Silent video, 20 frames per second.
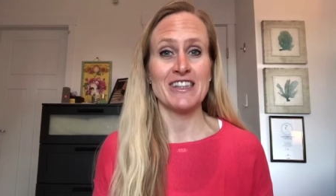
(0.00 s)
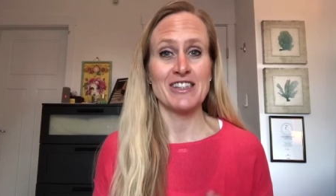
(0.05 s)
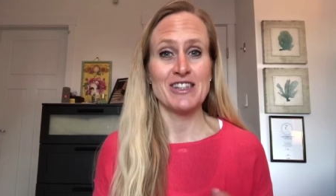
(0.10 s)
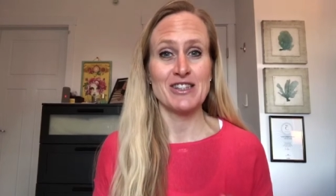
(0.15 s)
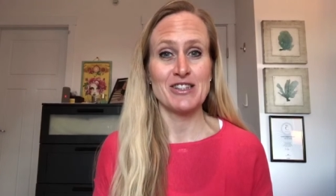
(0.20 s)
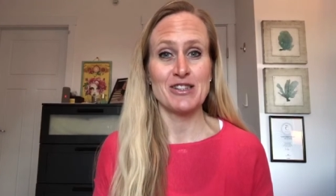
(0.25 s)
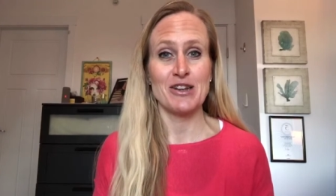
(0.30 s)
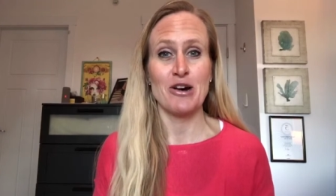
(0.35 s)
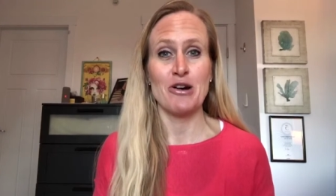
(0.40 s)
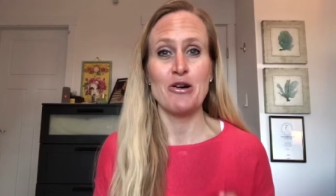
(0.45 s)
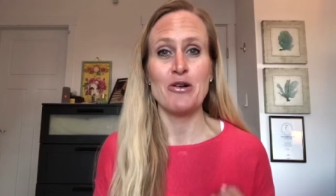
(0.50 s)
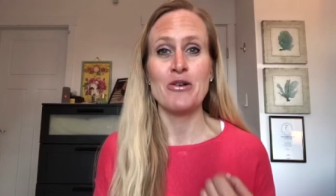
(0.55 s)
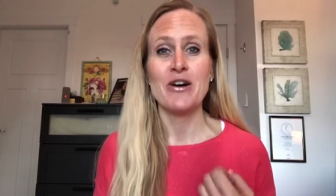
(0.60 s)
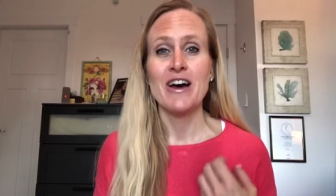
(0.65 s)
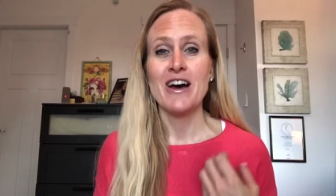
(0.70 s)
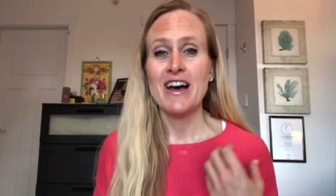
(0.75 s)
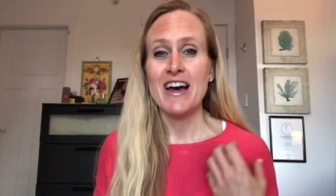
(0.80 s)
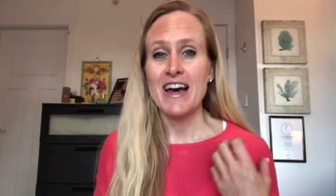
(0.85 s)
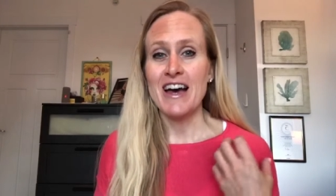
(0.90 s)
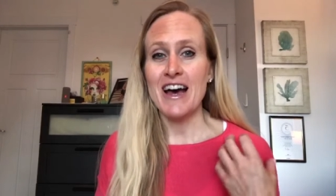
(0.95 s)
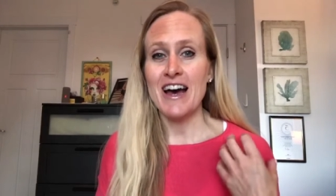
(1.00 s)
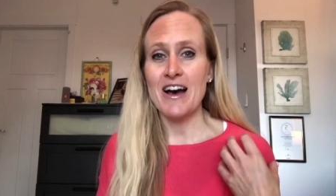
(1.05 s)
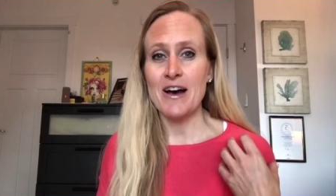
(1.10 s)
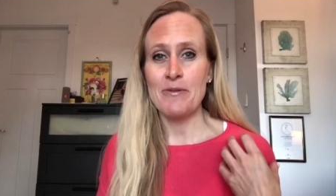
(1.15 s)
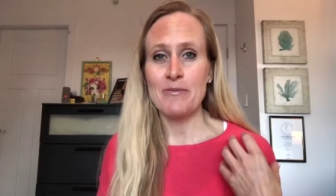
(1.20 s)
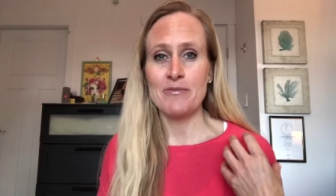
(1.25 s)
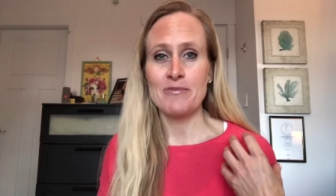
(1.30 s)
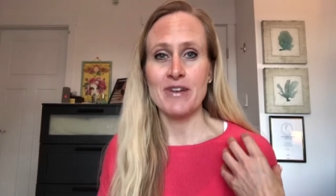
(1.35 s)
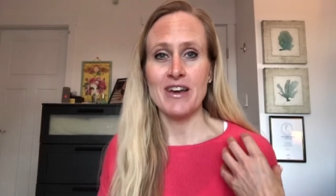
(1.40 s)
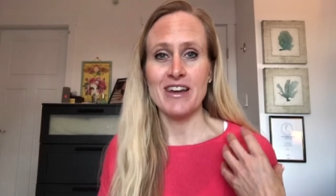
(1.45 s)
and so
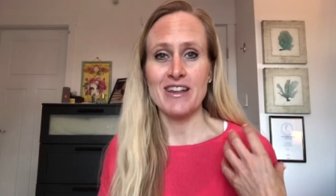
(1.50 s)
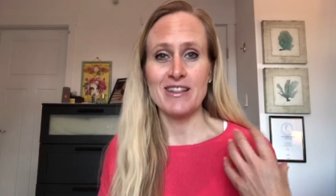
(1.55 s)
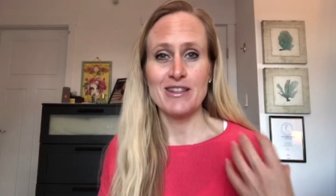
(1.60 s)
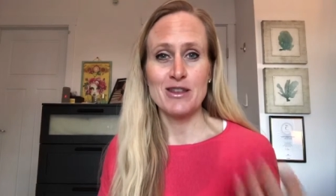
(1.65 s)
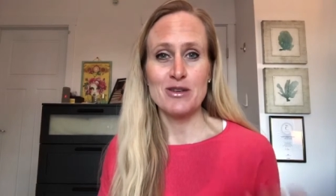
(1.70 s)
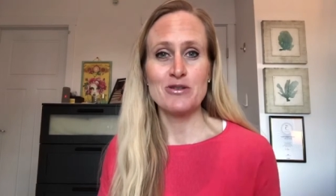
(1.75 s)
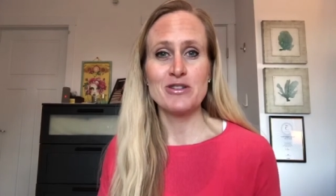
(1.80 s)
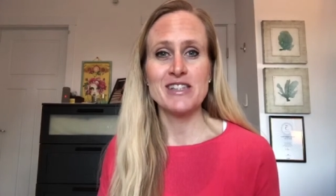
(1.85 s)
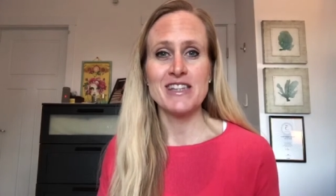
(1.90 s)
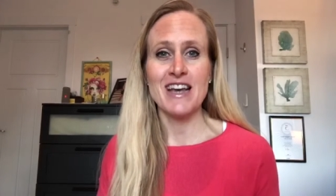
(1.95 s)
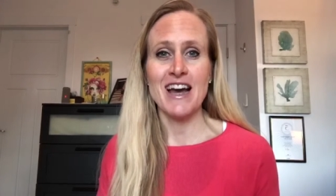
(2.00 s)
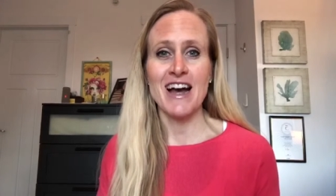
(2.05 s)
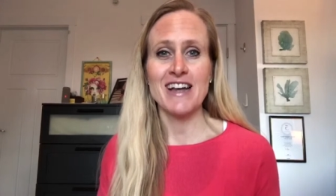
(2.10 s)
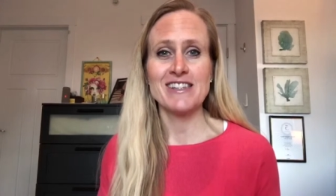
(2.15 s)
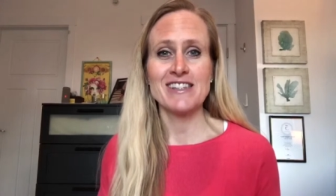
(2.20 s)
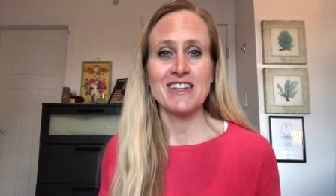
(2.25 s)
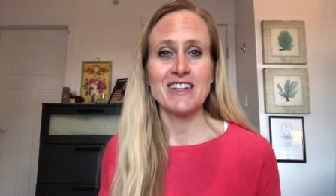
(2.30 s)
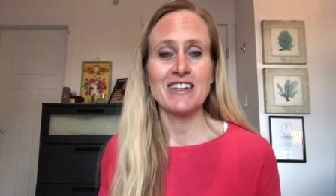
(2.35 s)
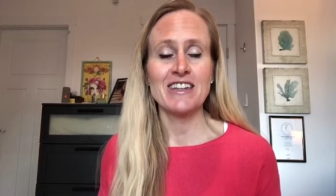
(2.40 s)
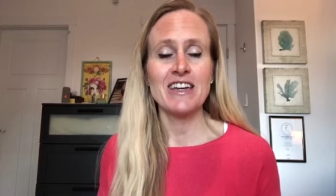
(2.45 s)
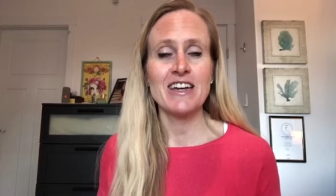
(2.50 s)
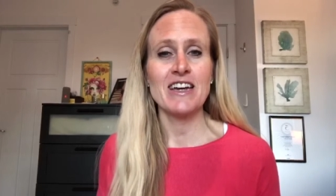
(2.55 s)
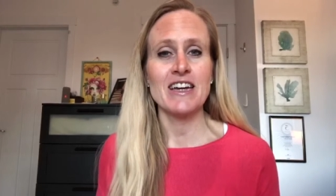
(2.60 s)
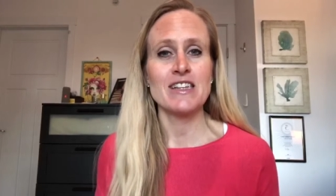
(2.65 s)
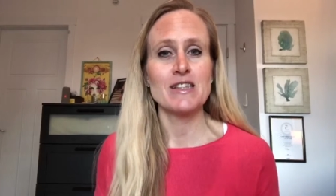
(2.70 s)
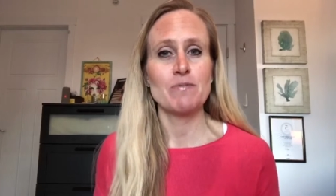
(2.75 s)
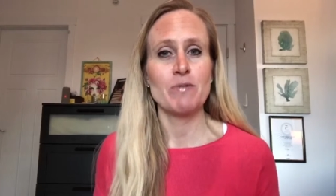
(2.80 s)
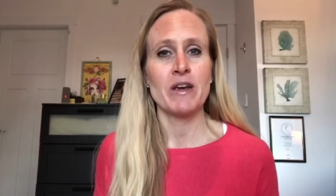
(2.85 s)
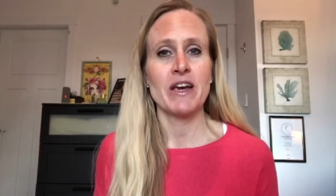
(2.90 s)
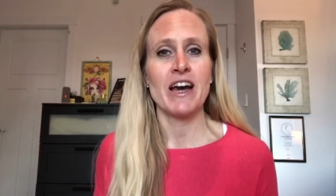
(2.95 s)
um, enthusiastically
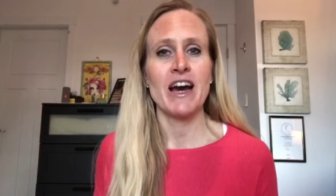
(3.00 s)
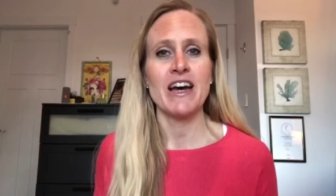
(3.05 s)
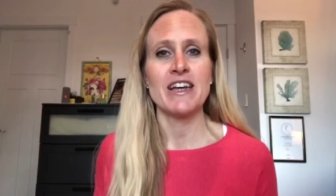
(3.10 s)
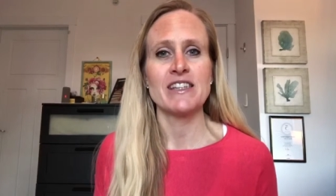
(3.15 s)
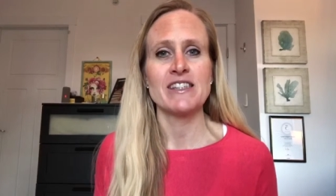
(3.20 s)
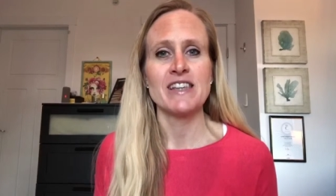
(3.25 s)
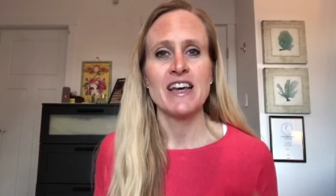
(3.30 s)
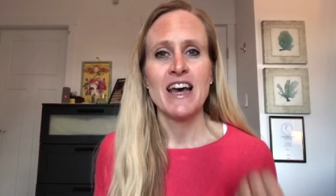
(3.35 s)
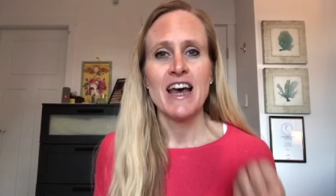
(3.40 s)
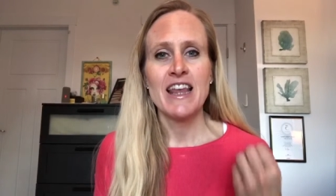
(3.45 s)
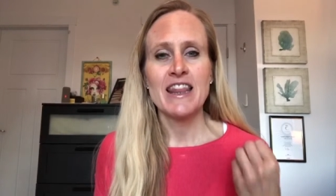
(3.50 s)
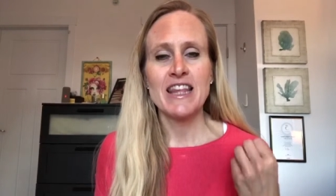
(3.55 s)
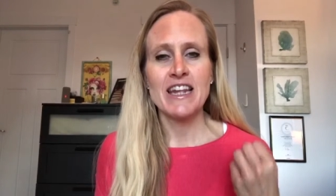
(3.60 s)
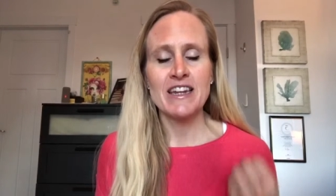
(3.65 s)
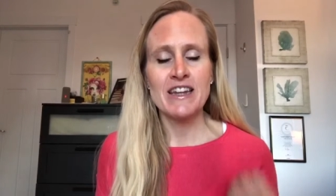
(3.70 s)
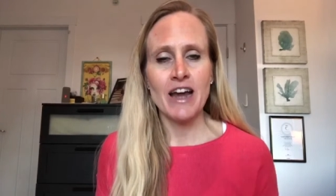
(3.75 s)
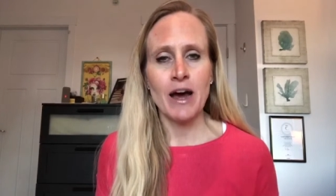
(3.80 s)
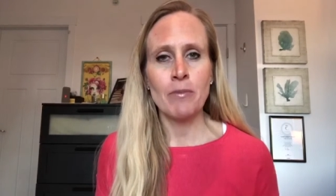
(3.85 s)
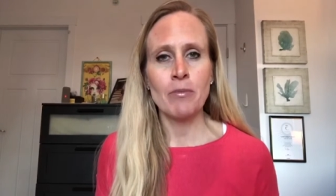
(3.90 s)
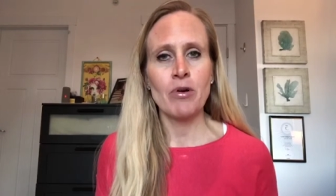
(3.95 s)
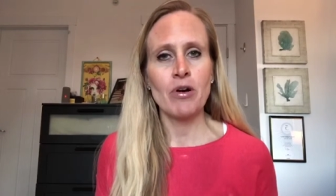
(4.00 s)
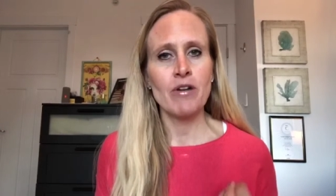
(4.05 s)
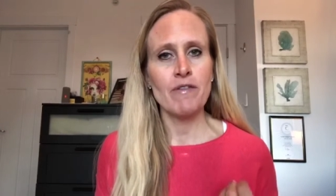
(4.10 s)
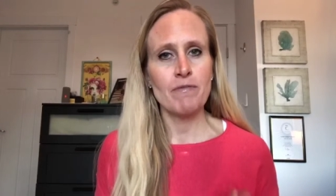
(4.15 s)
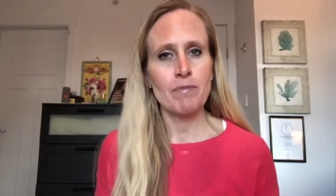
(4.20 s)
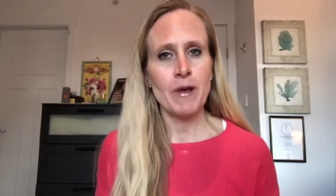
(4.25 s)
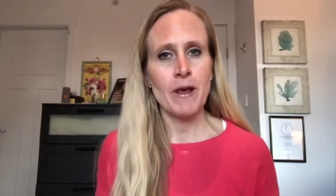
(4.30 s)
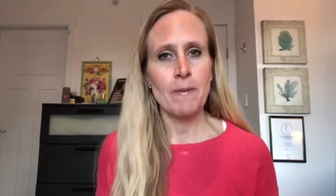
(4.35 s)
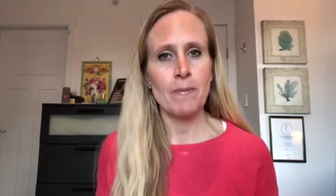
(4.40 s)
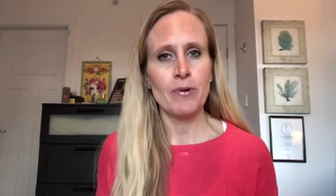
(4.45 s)
is because the number
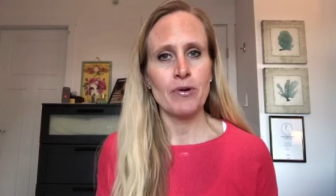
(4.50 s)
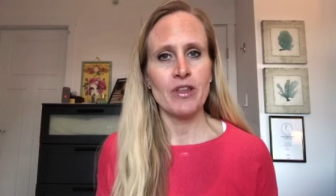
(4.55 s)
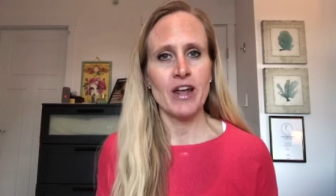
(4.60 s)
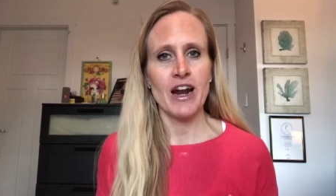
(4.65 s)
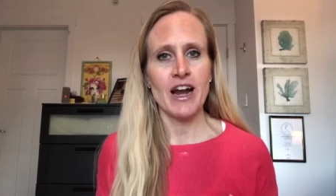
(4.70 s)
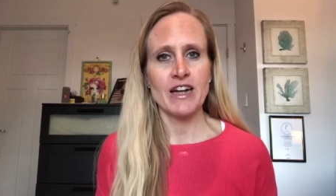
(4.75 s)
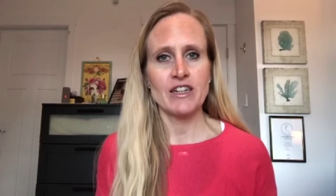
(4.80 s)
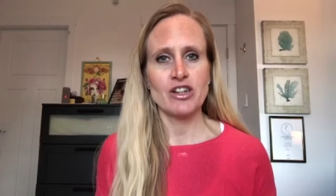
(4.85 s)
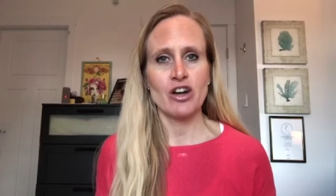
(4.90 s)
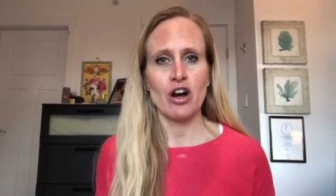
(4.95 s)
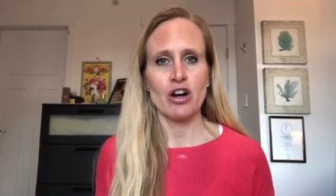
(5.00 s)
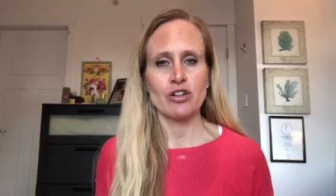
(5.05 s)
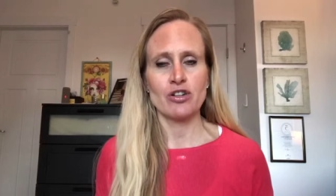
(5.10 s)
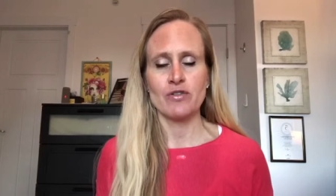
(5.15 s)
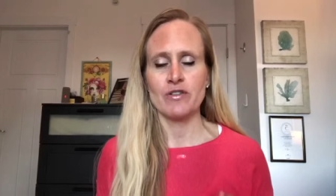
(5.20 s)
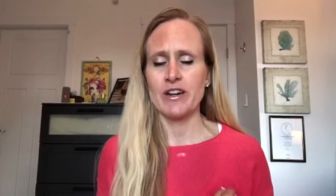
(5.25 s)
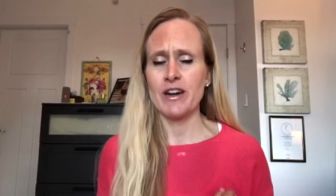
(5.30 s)
of people that I talk to,